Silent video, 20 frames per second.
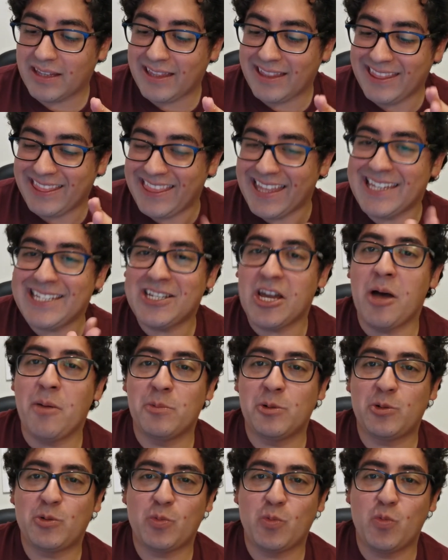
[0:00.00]
then
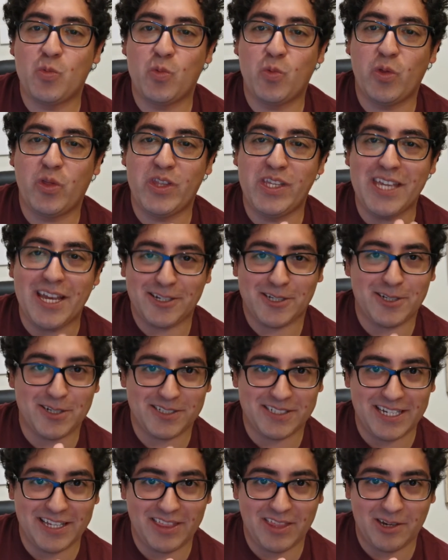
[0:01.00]
comes the
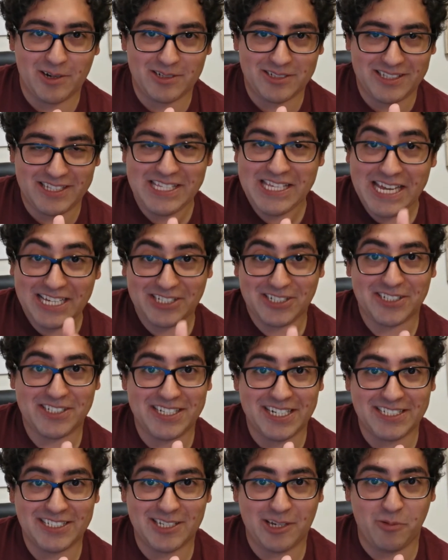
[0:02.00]
exercise that the
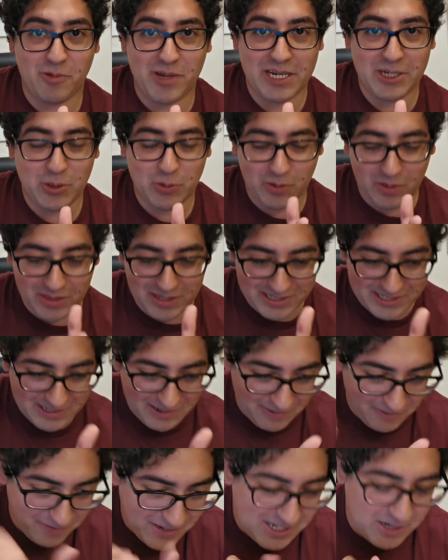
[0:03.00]
exercise that I want to do in this
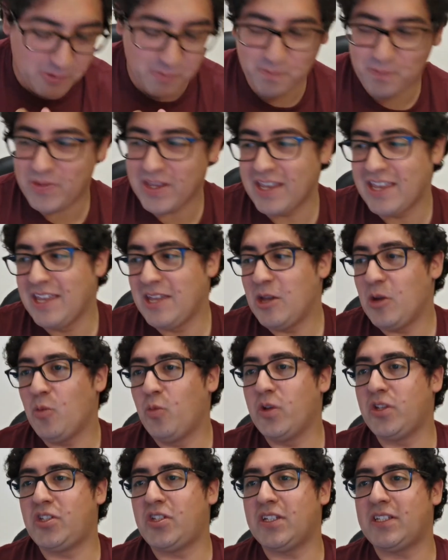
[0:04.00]
video,
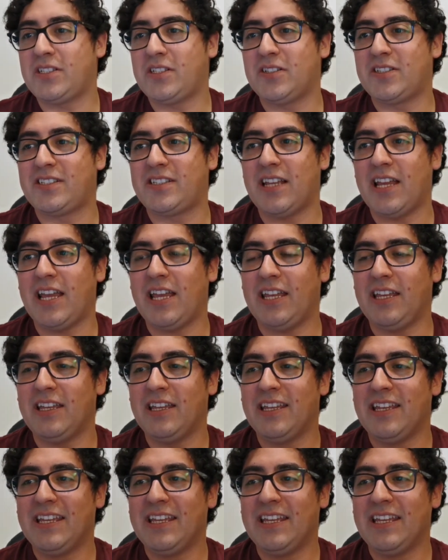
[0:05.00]
which is to say